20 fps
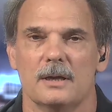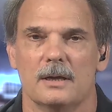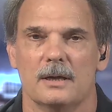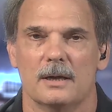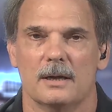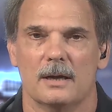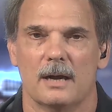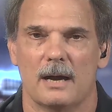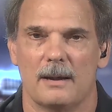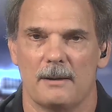
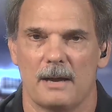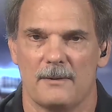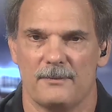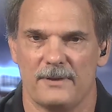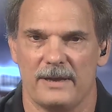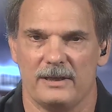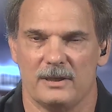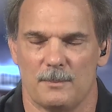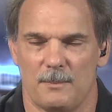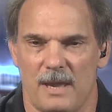I
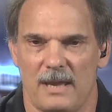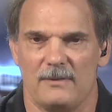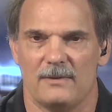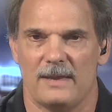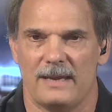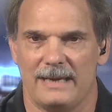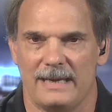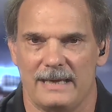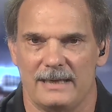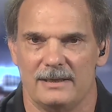think the main
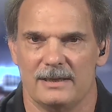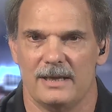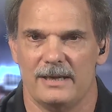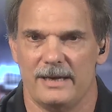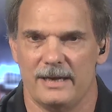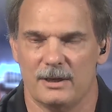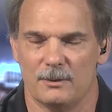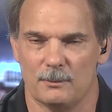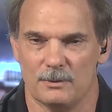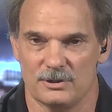thing he did
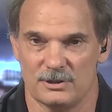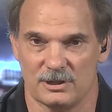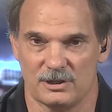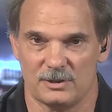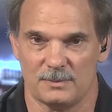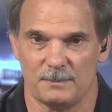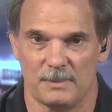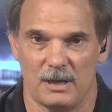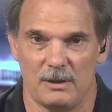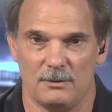here was
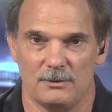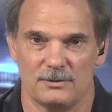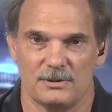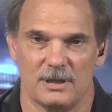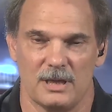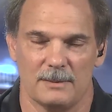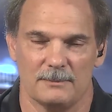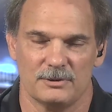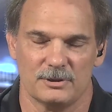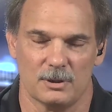expose
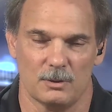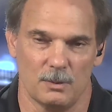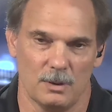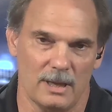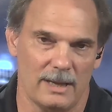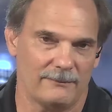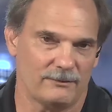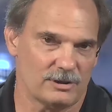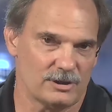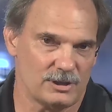them. So we'll
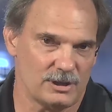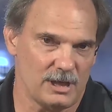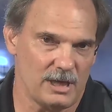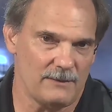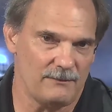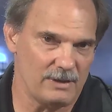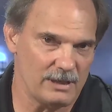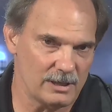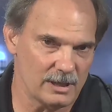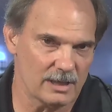have to see
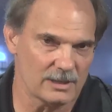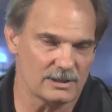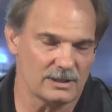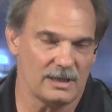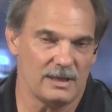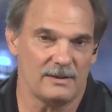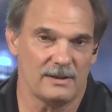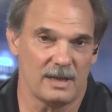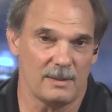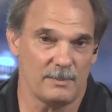if he does
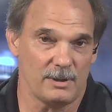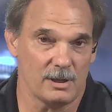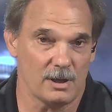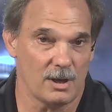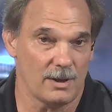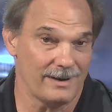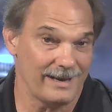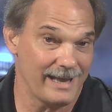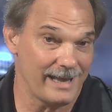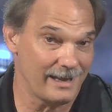anything
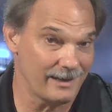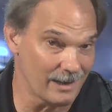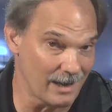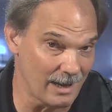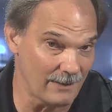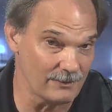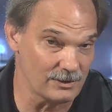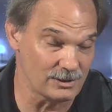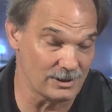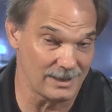beyond that.
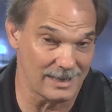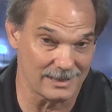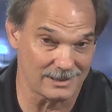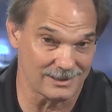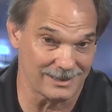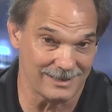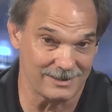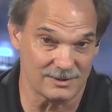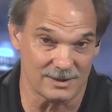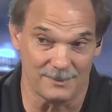Obviously,
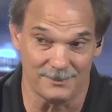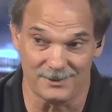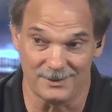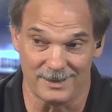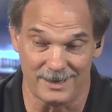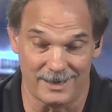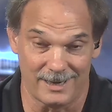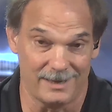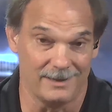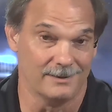that's not something
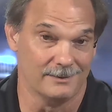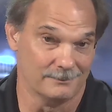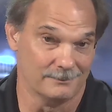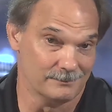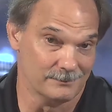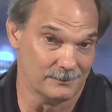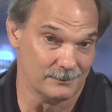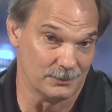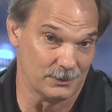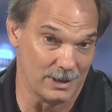that a
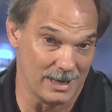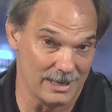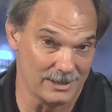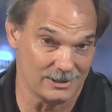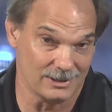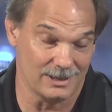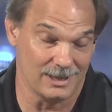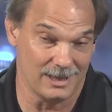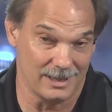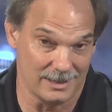
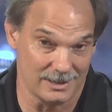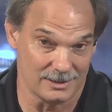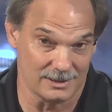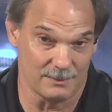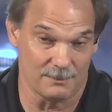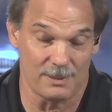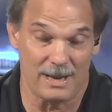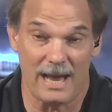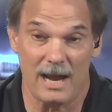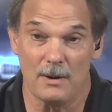president is
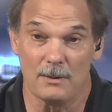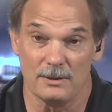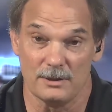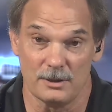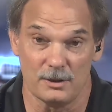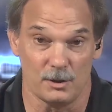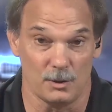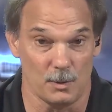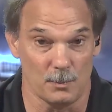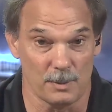empowered
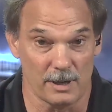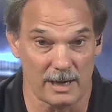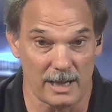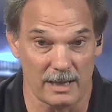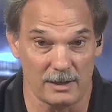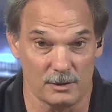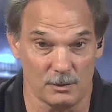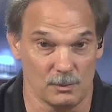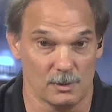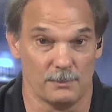to do, but
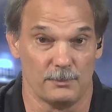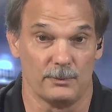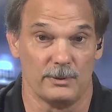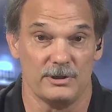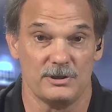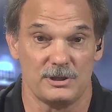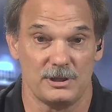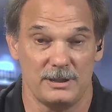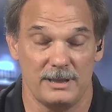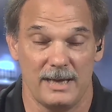I do
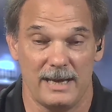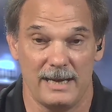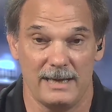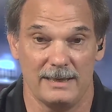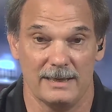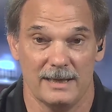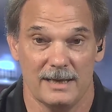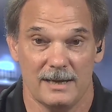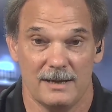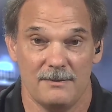
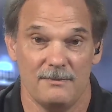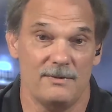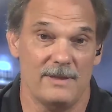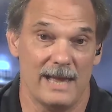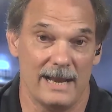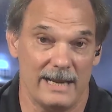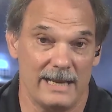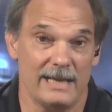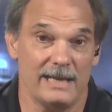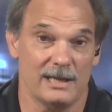appreciate
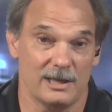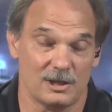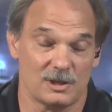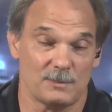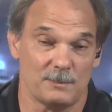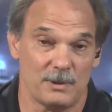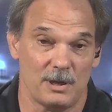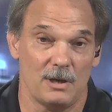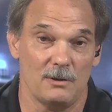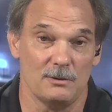that he
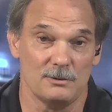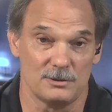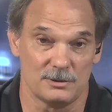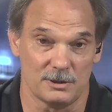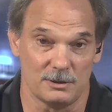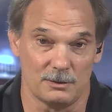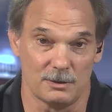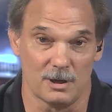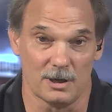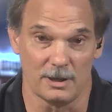exposed
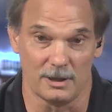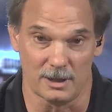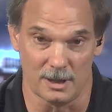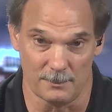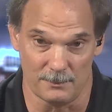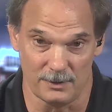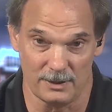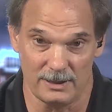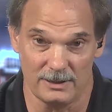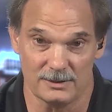the drug
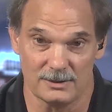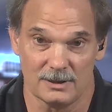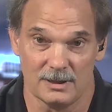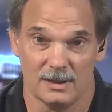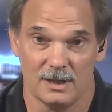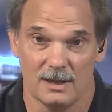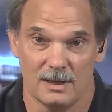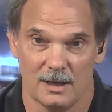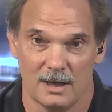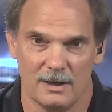companies.
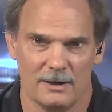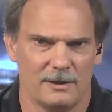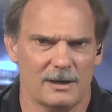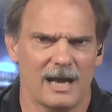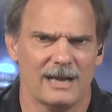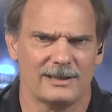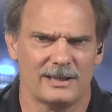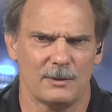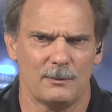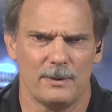
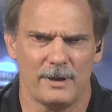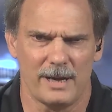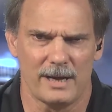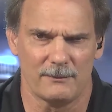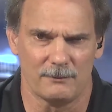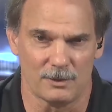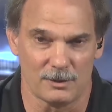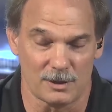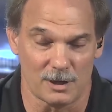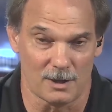Not that we
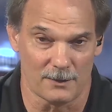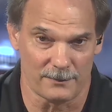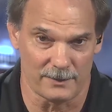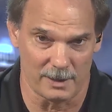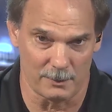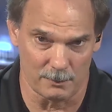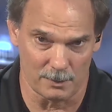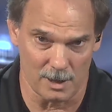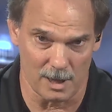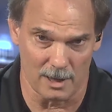ever thought
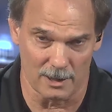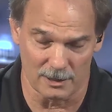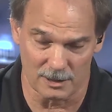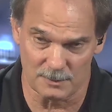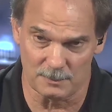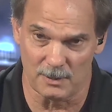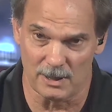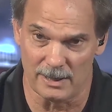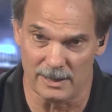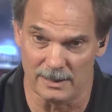they were
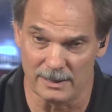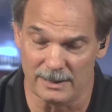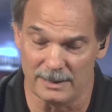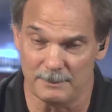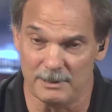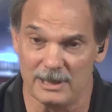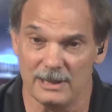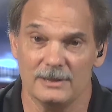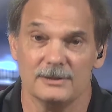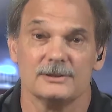honest by any
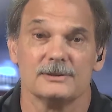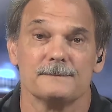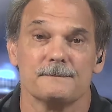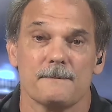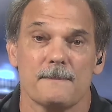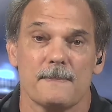means.